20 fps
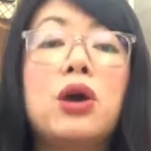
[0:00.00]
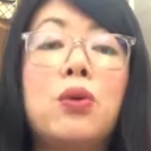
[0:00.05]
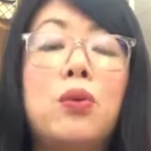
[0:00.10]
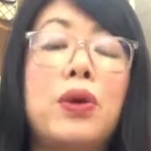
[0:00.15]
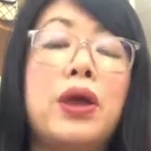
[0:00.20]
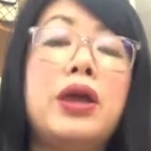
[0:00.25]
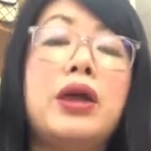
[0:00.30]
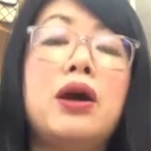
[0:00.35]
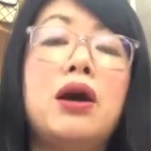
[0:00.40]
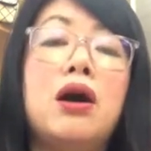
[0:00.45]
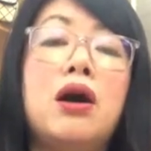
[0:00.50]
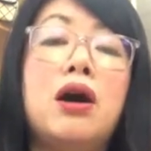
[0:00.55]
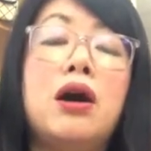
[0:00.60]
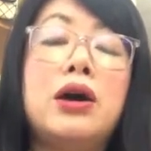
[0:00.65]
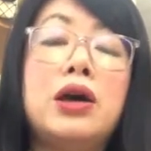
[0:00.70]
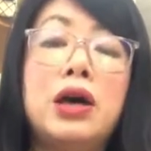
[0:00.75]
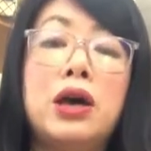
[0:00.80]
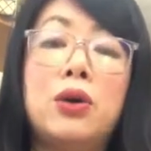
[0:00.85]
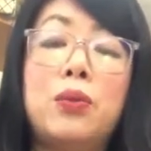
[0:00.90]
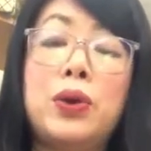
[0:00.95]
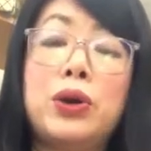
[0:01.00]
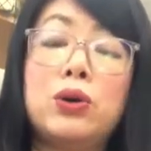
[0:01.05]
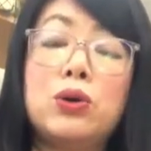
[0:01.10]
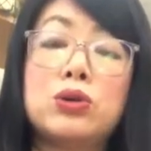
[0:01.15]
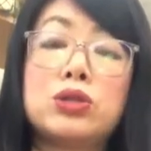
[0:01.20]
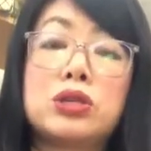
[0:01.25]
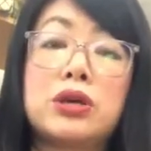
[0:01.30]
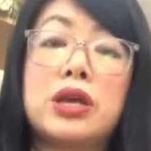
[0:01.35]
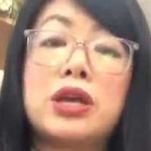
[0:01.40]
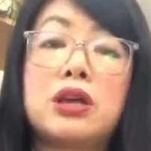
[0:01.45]
we are we
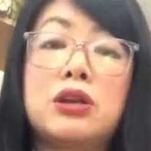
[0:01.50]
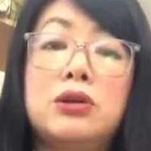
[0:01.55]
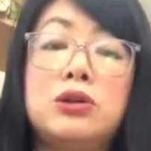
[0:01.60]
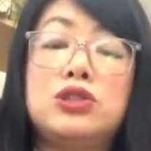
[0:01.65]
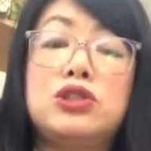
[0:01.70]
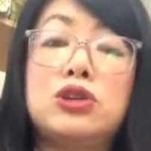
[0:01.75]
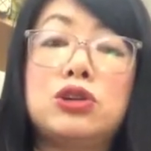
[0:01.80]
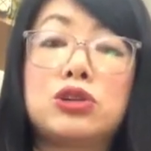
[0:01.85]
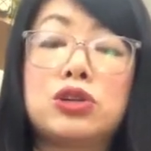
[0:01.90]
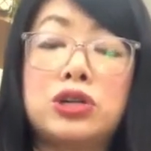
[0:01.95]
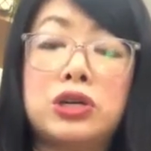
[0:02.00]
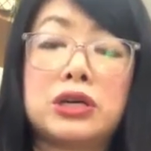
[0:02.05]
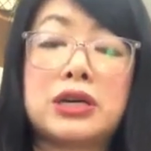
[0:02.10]
also include your